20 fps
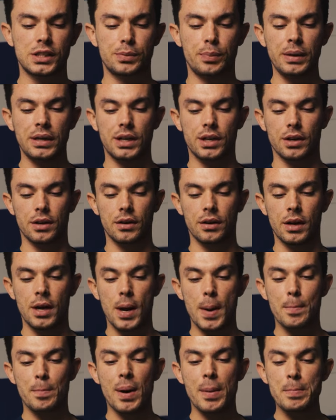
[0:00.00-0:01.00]
speaker,
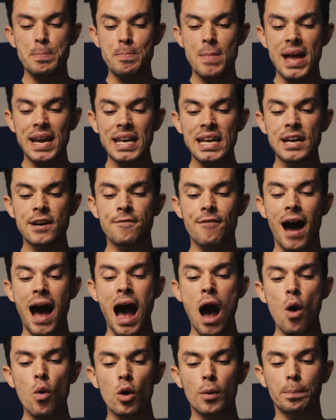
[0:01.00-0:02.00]
but many of
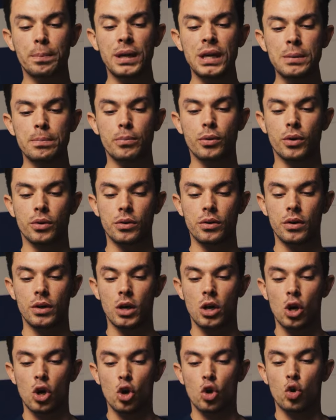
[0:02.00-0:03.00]
our people
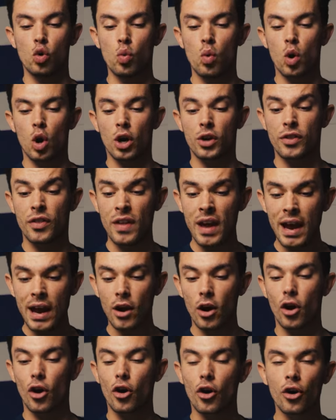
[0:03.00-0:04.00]
who were
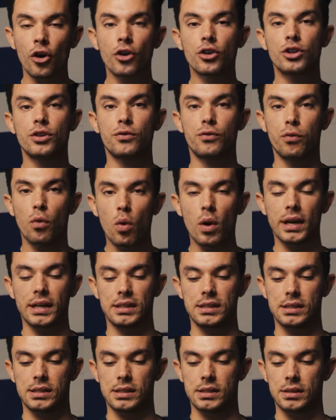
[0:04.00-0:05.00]
there heard the
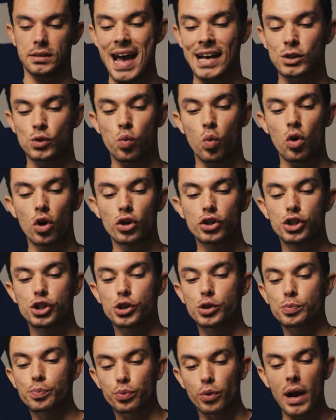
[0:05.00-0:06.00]
voice. As word
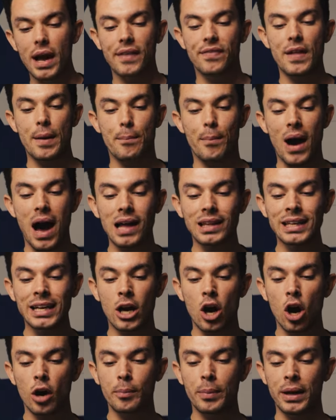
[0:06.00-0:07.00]
spread that
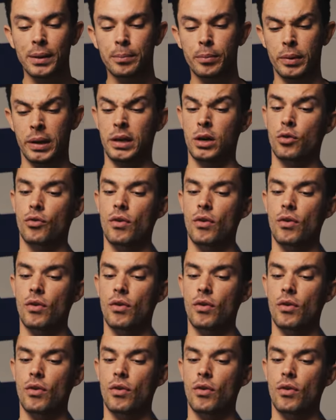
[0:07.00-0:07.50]
Polycarp had been